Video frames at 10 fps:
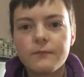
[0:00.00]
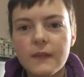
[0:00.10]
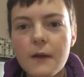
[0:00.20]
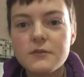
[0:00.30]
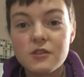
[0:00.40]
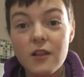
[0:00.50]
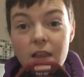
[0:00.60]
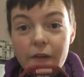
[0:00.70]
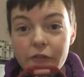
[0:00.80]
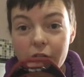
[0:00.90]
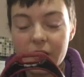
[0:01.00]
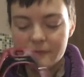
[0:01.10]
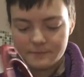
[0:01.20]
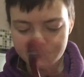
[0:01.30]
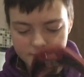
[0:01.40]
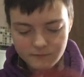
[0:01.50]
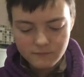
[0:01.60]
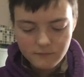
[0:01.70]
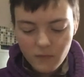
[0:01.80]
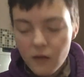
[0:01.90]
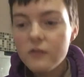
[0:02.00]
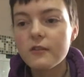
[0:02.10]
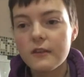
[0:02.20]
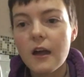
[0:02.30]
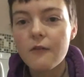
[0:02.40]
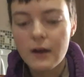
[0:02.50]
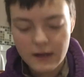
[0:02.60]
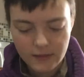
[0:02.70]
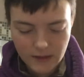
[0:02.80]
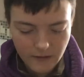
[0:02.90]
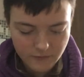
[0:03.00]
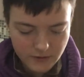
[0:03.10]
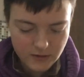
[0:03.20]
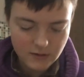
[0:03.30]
That one's got left on it. So they are right and left.